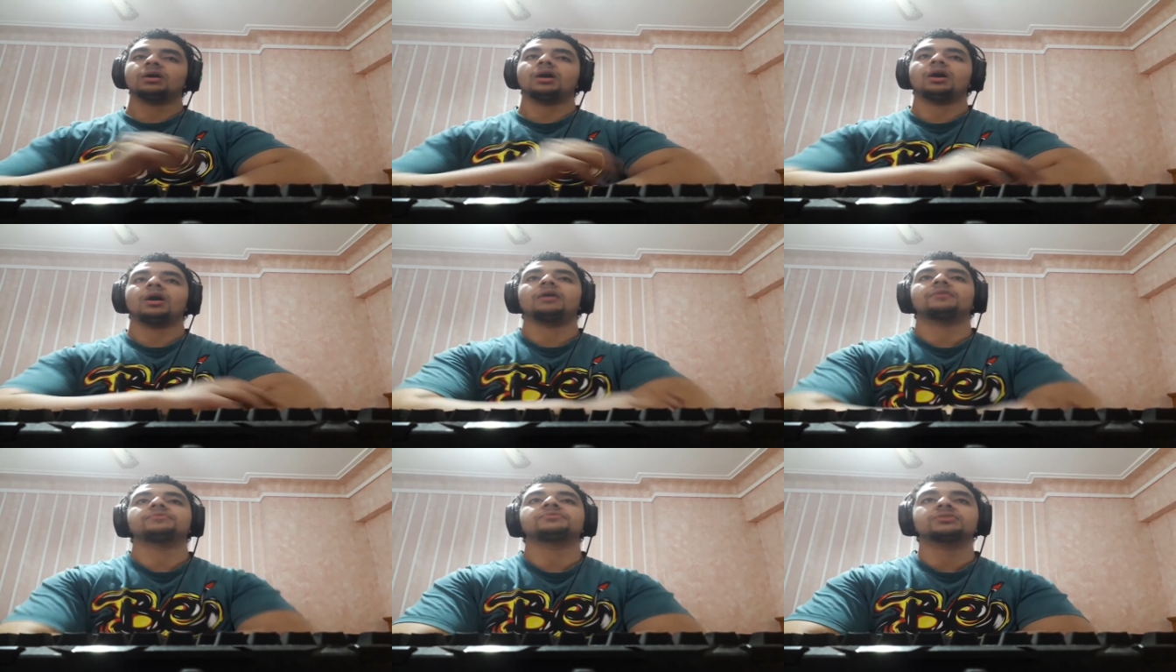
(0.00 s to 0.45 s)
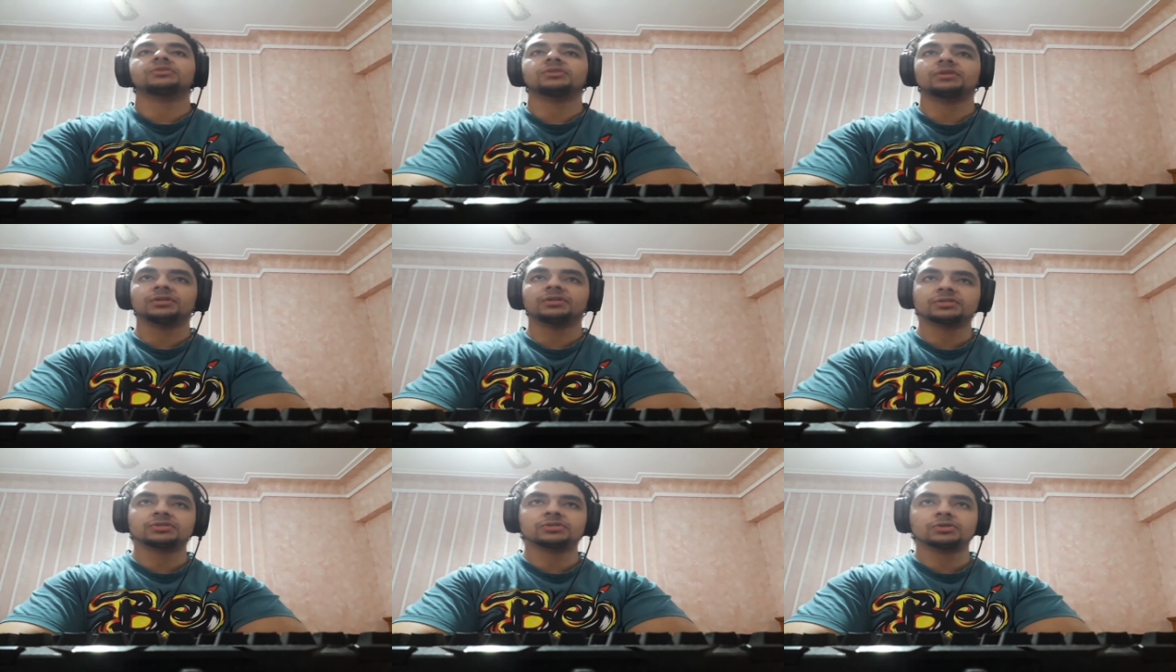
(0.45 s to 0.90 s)
after
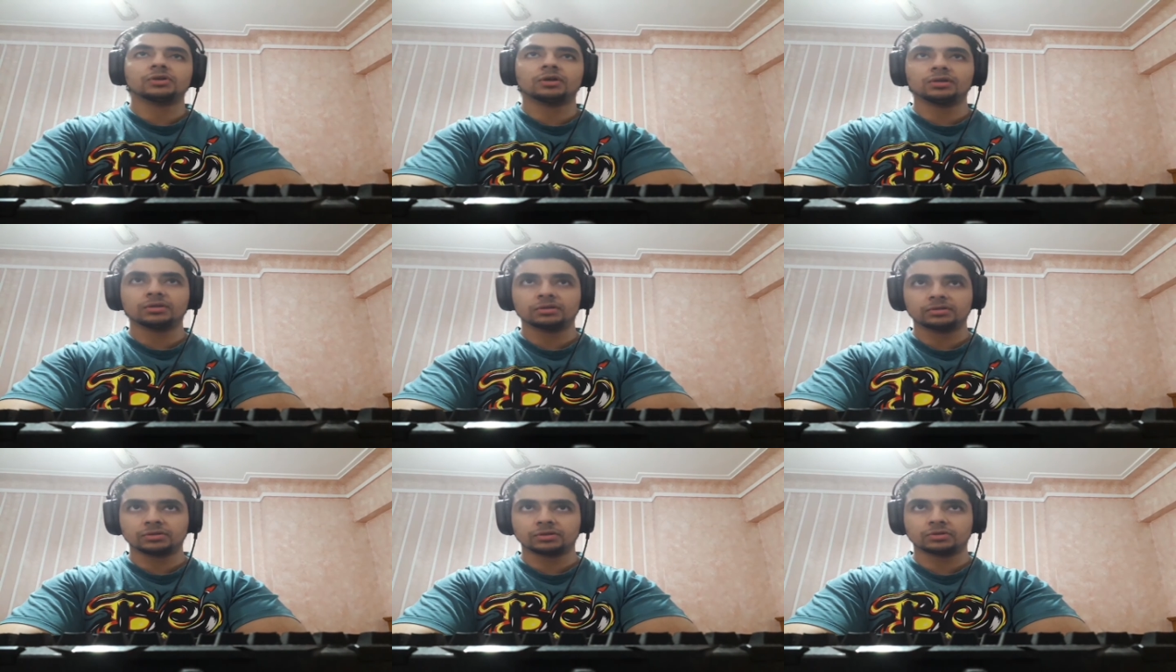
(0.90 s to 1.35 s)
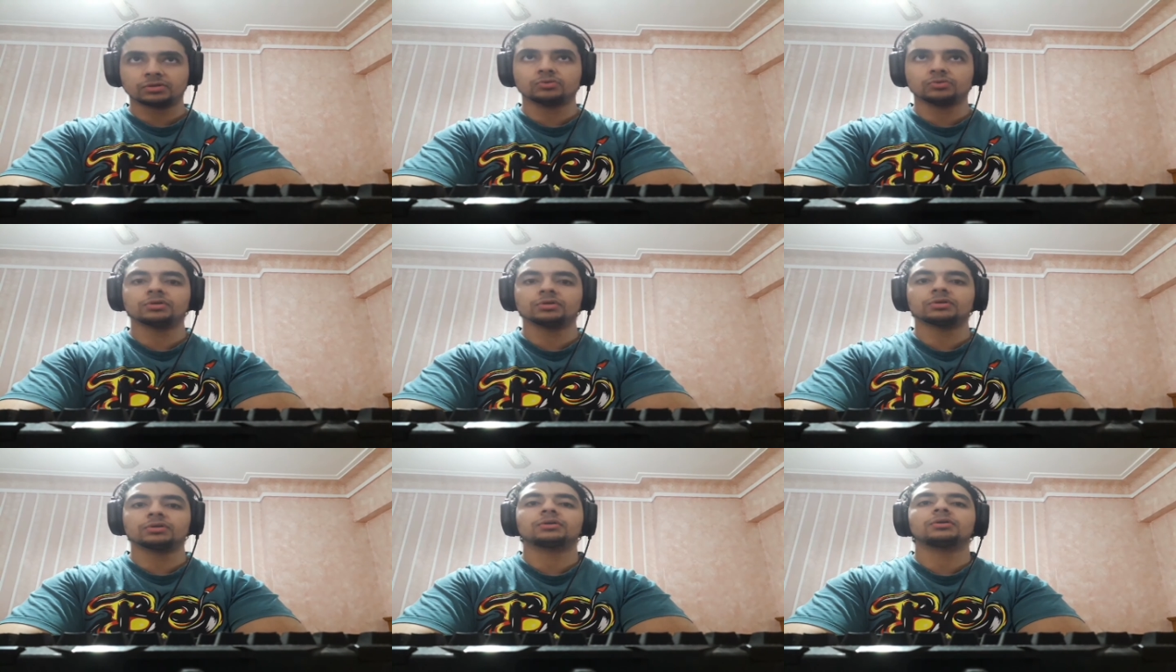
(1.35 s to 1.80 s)
installing the
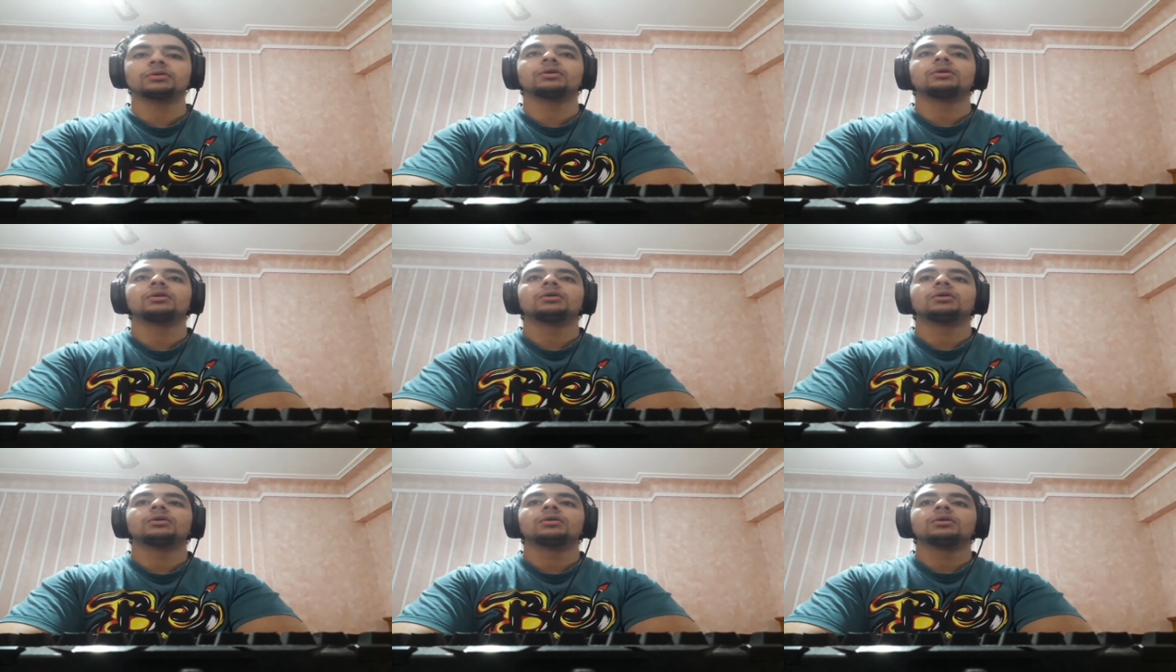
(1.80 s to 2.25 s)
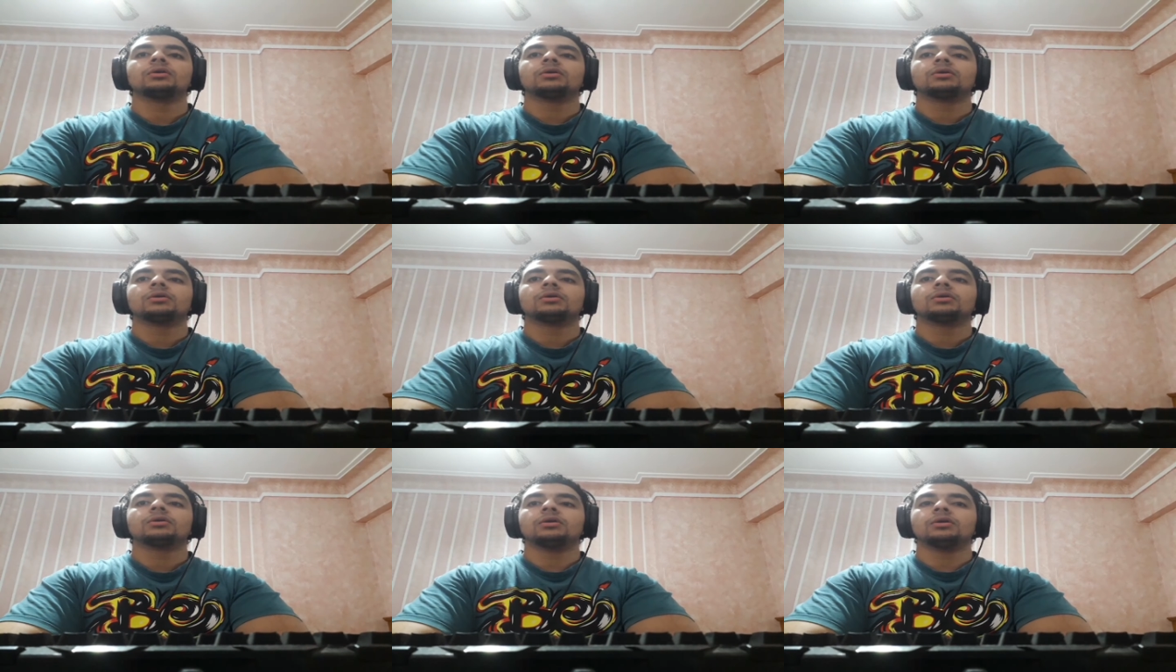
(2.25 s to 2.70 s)
cooler
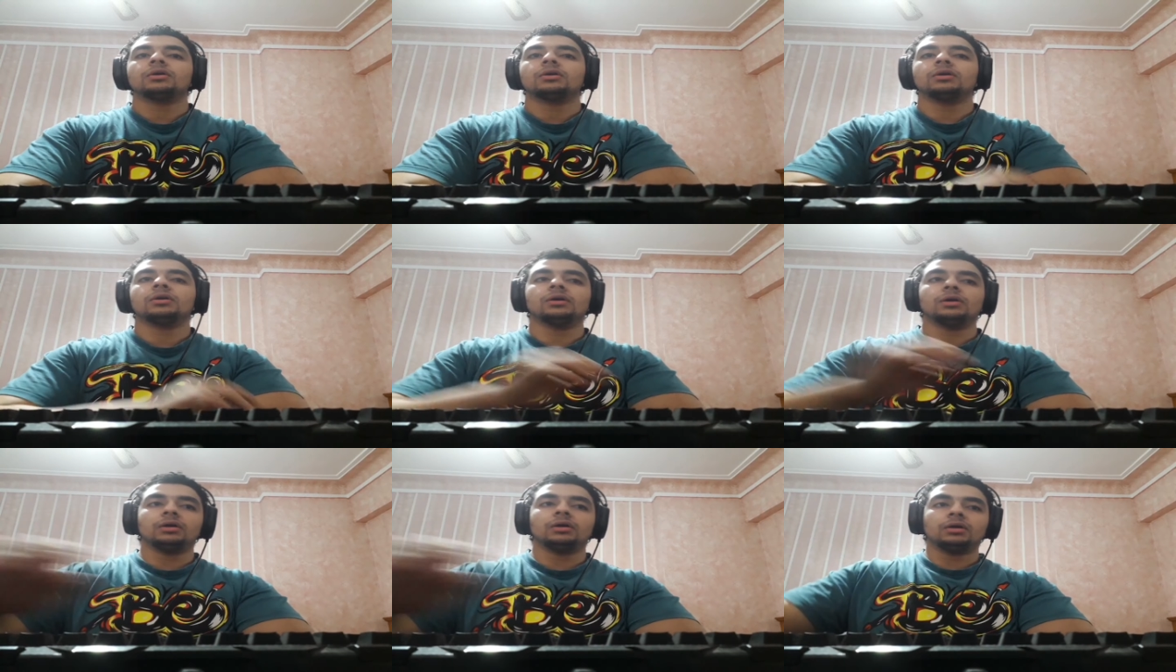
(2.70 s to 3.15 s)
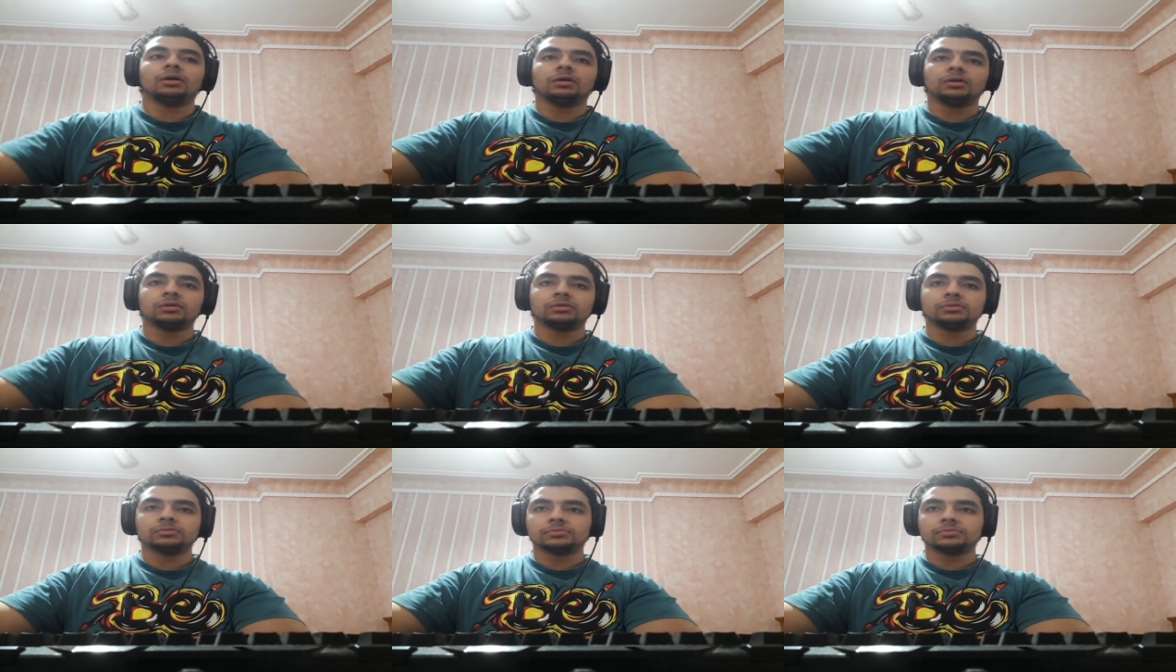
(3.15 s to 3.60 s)

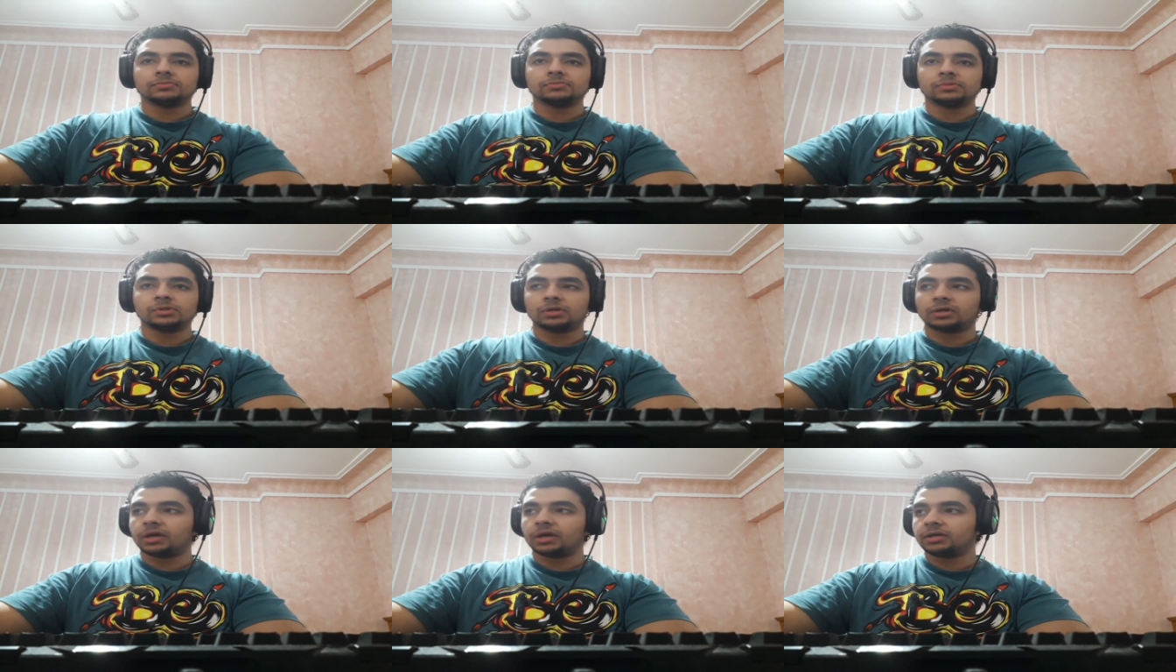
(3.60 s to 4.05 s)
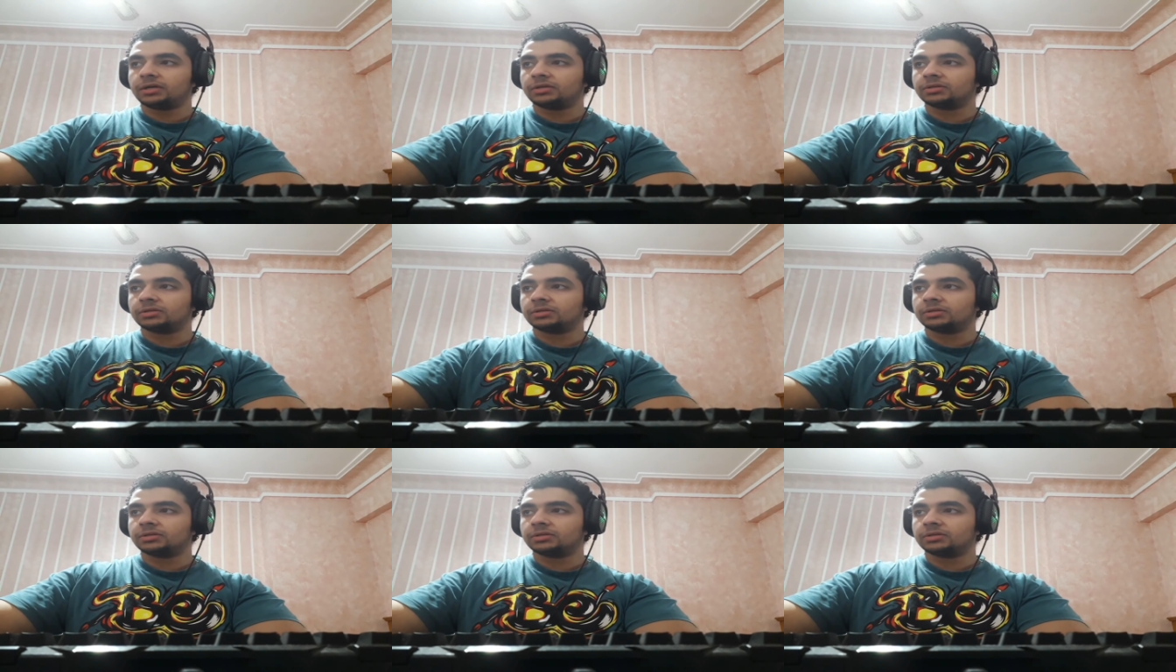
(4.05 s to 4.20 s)
uh, okay